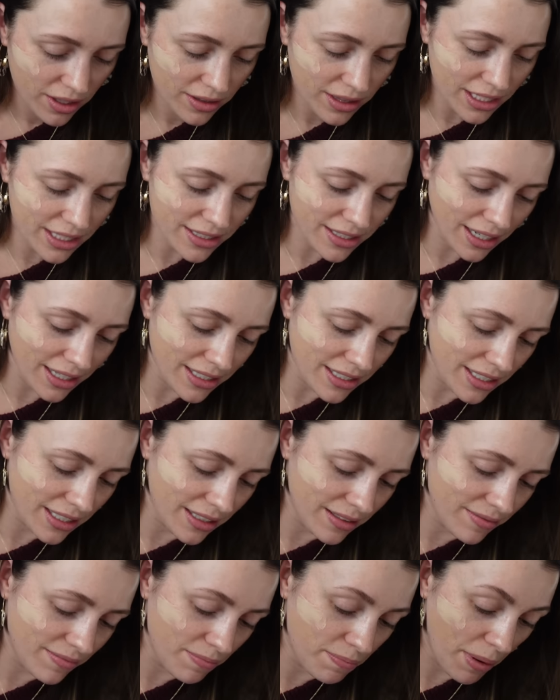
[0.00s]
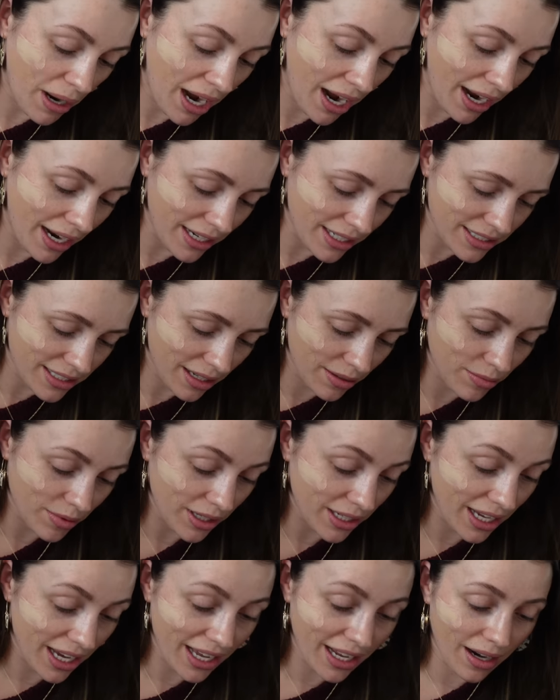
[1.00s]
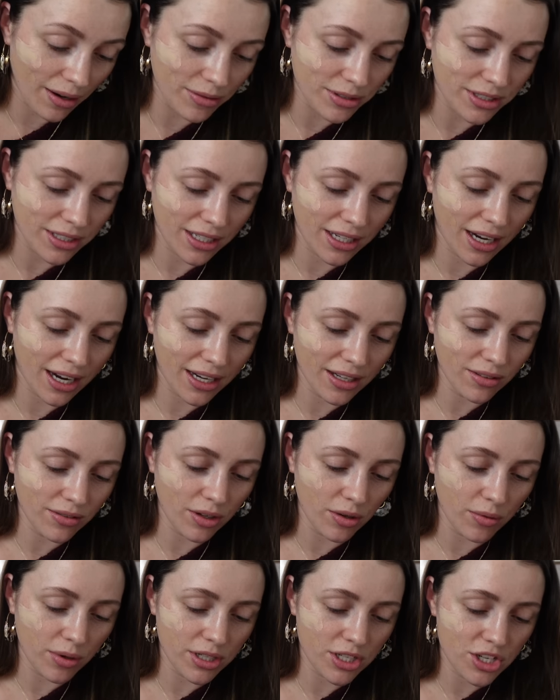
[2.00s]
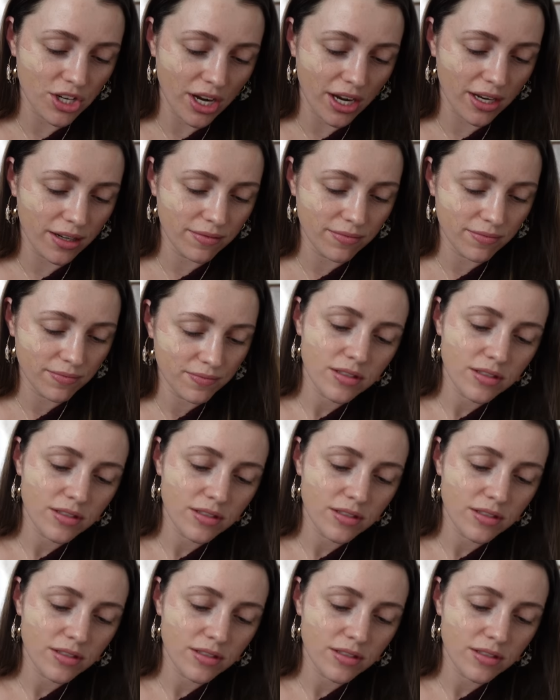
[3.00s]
These I did buy because, I again, I was like, I don't know what shade.